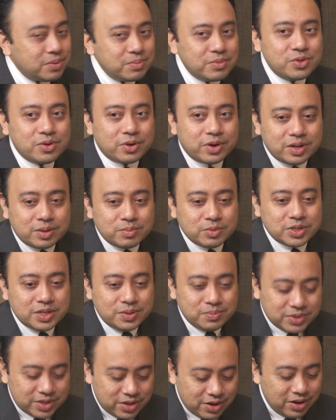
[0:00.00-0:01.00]
or majority
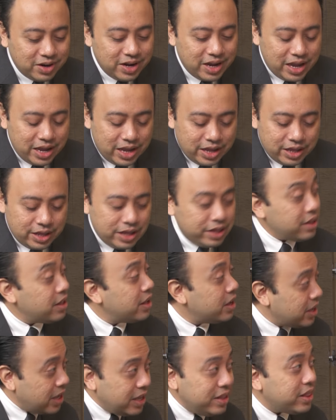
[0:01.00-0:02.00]
Muslims here.
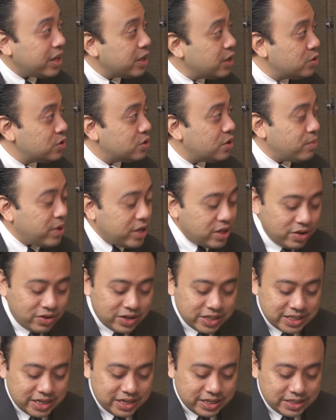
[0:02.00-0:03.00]
Again, thank you so much, Your
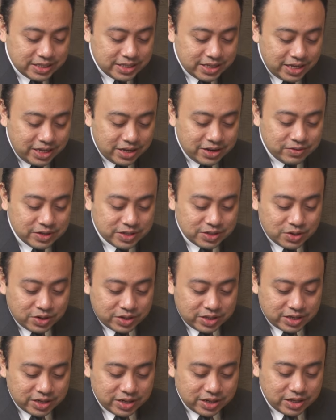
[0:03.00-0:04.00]
Excellency. That was
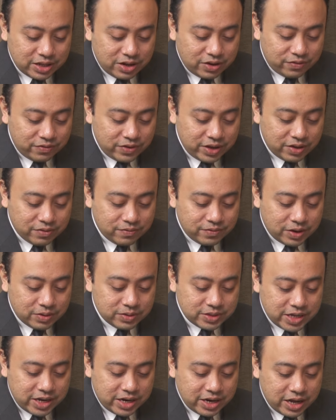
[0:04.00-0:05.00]
Dr. Tawfiq
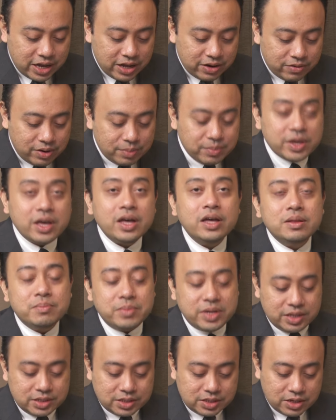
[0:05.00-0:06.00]
Fawzan Al-Rabiah, the
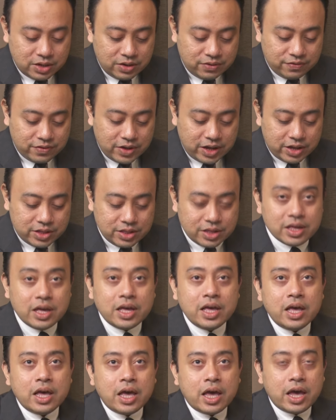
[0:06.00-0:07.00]
Minister of Hajj
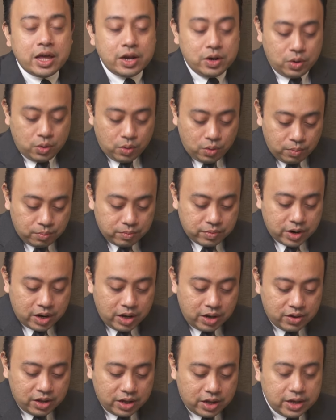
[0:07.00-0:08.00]
and
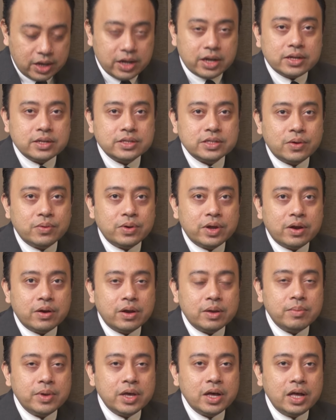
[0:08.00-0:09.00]
Umrah, Saudi
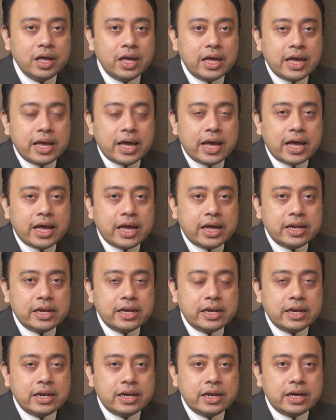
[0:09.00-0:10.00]
Arabia.
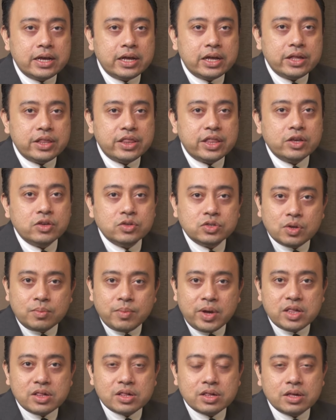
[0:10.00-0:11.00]
And thank you so
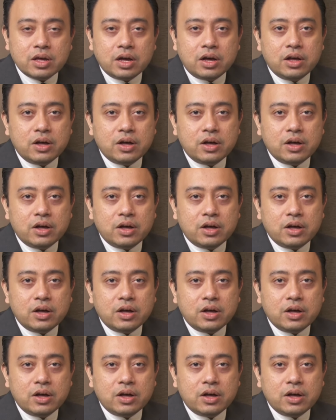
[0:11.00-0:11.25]
much